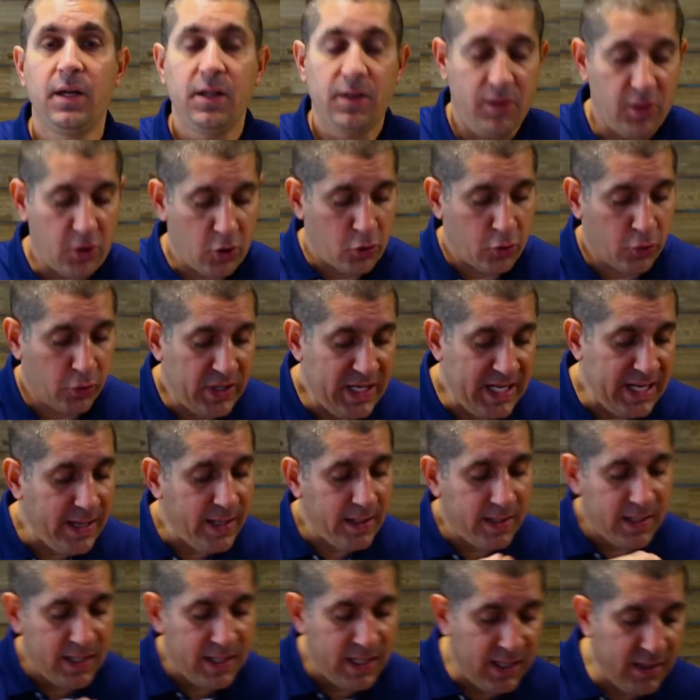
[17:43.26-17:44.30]
The
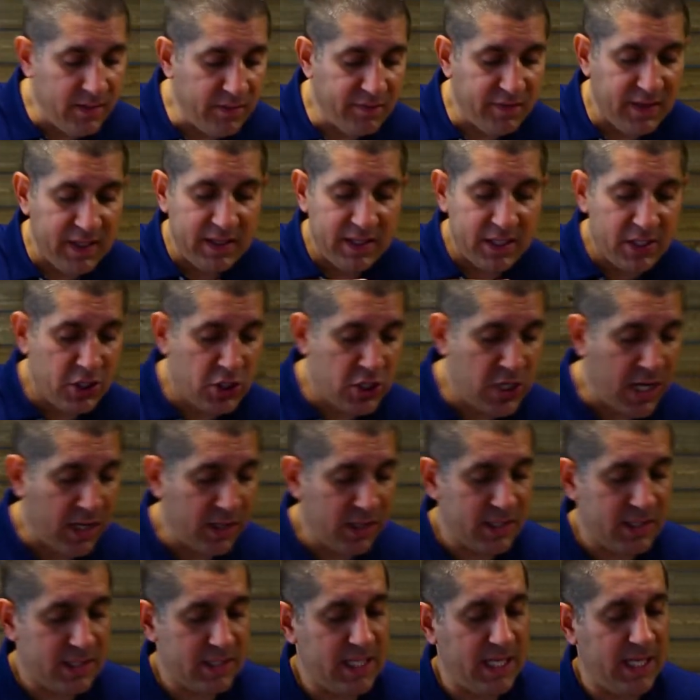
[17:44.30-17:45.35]
greed, the envy, the
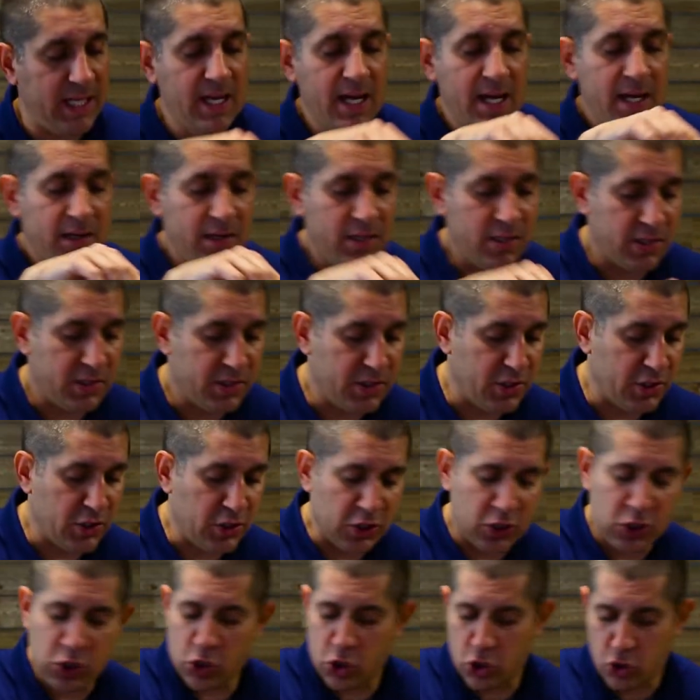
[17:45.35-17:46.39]
jealousy, the, the,
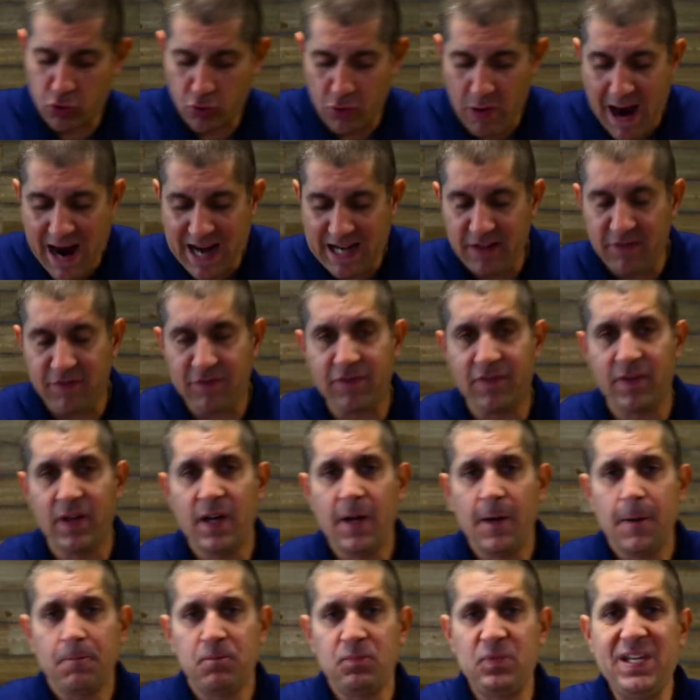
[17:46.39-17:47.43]
the strife,
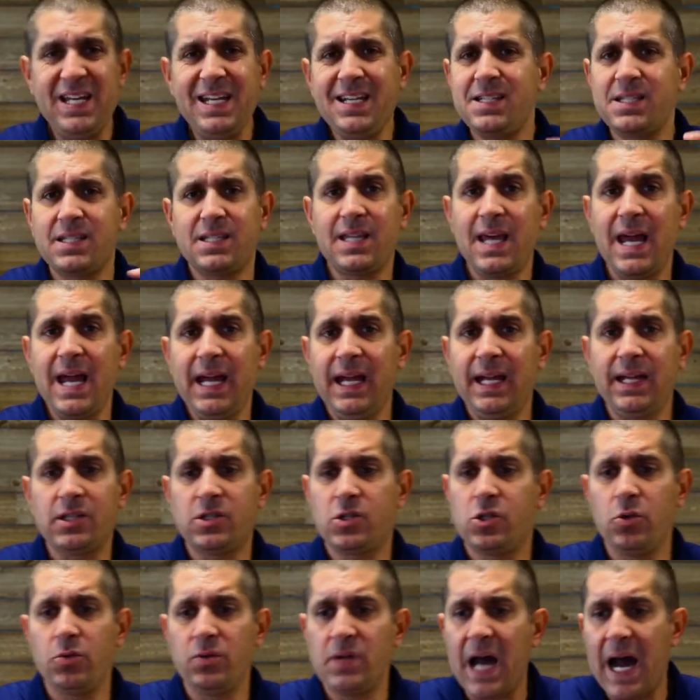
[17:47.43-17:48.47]
these things
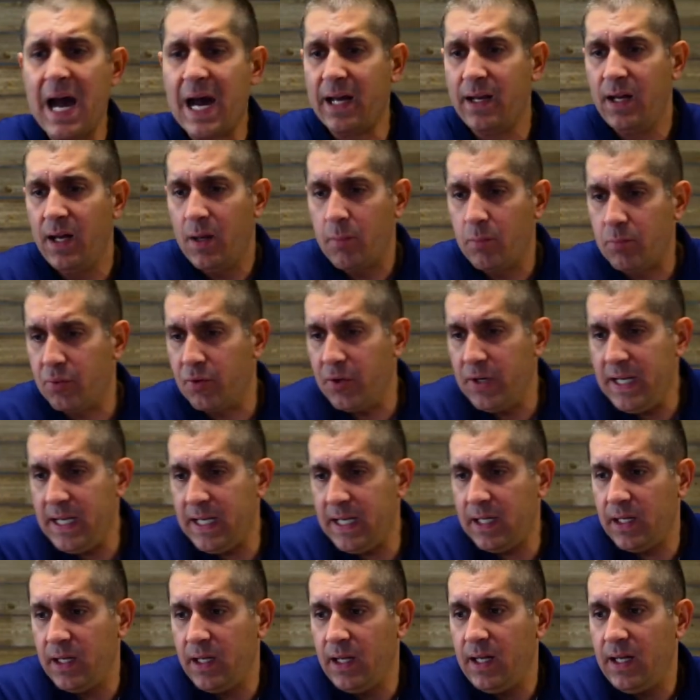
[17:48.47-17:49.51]
do not
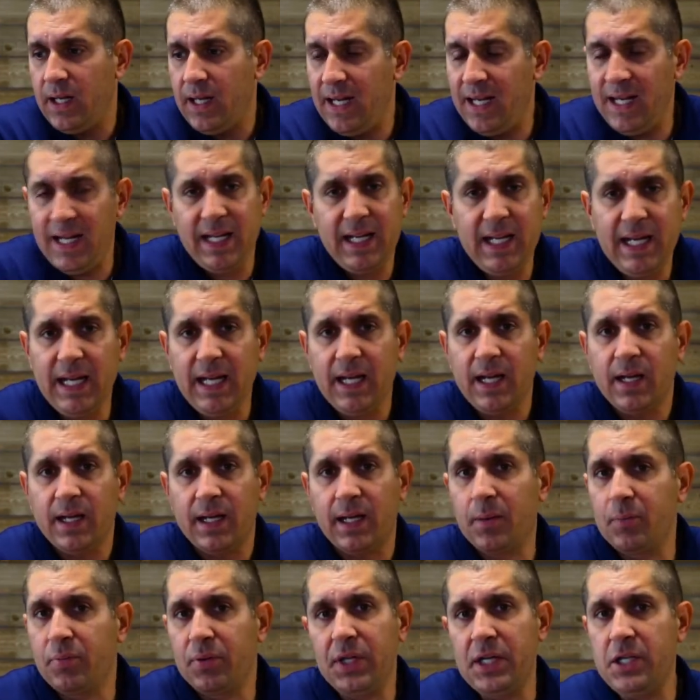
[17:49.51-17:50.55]
bring any
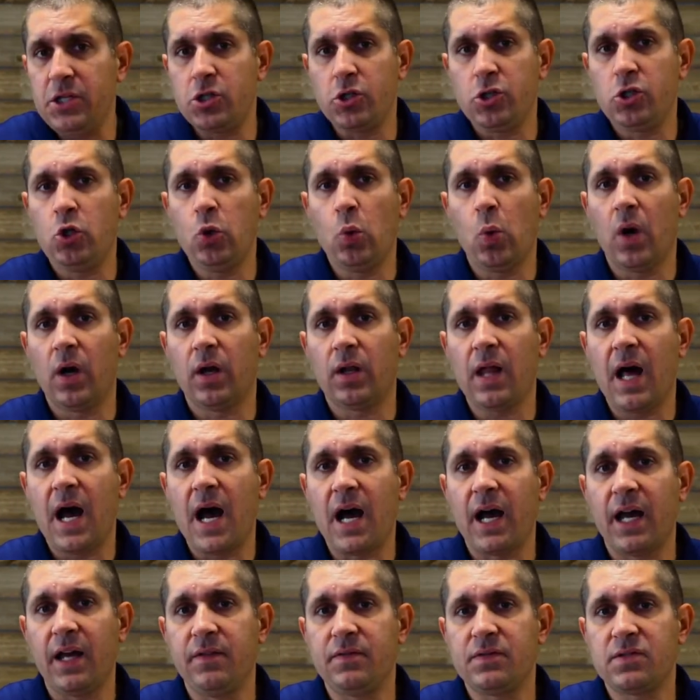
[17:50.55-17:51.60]
completion to our
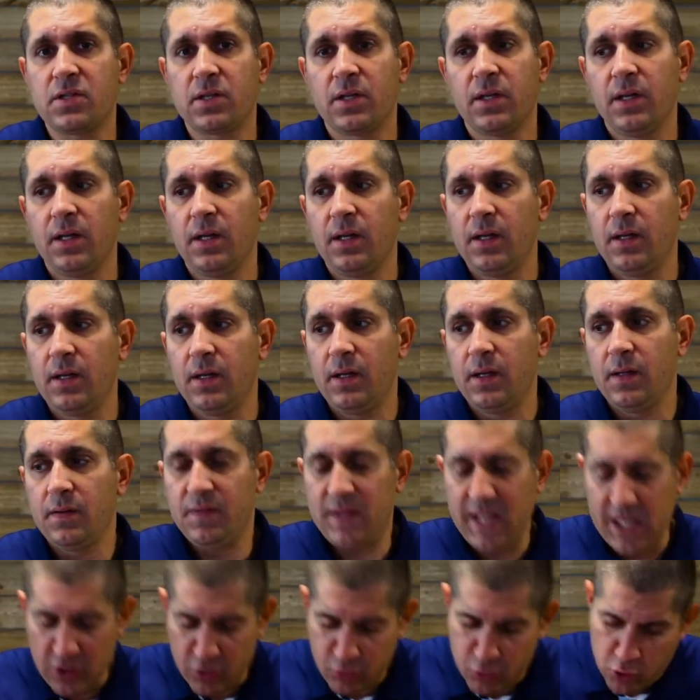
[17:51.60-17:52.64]
lives.
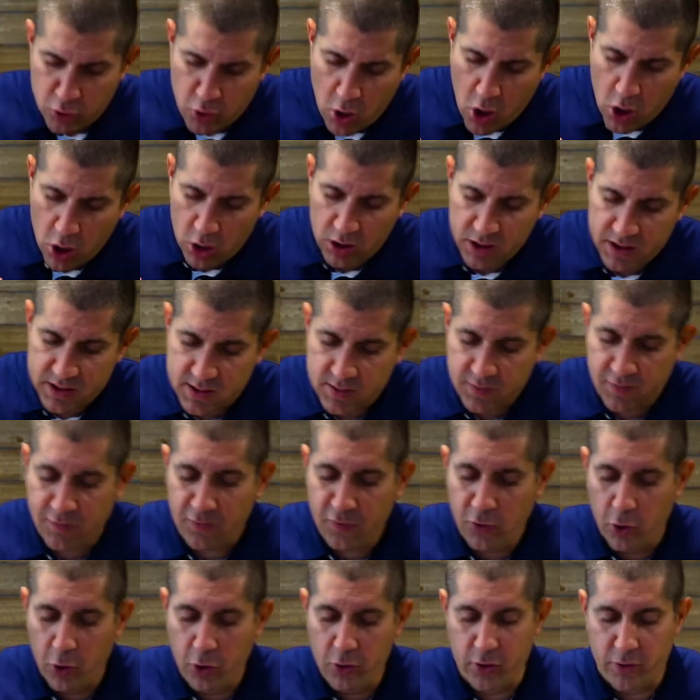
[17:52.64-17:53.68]
They draw us
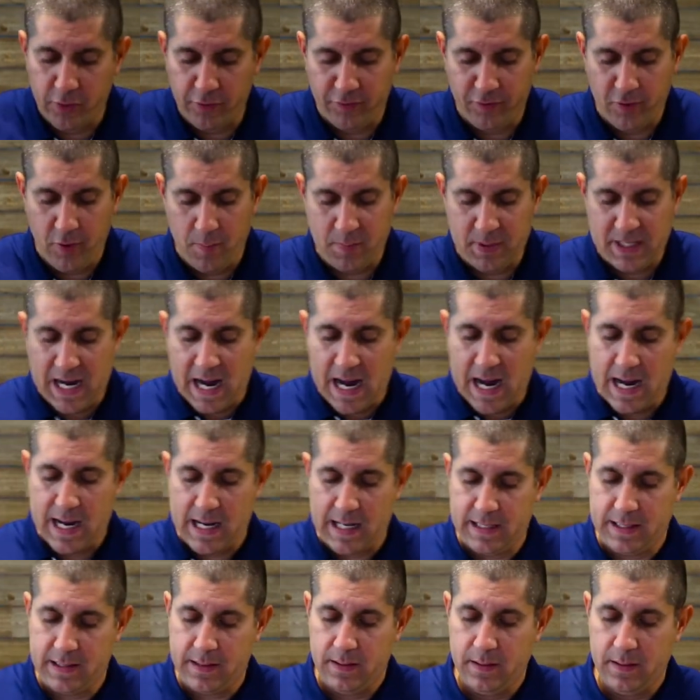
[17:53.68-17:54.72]
further from
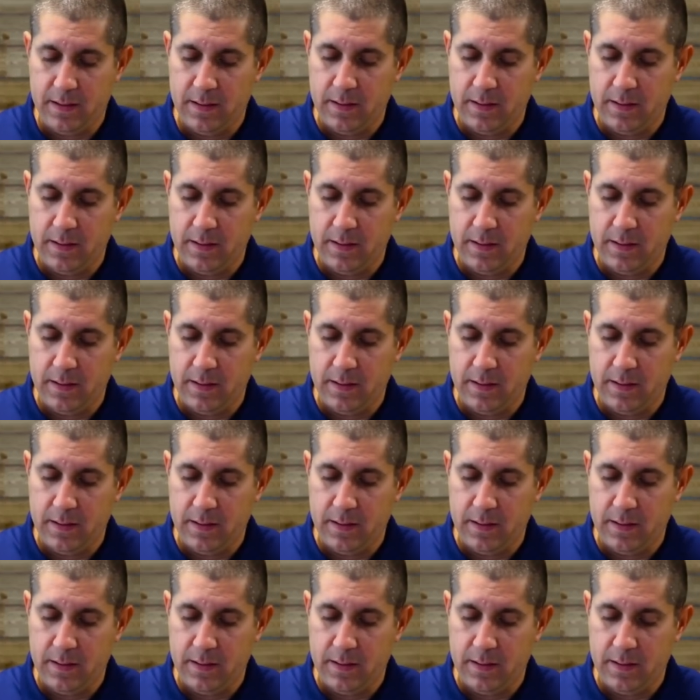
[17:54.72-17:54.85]
God.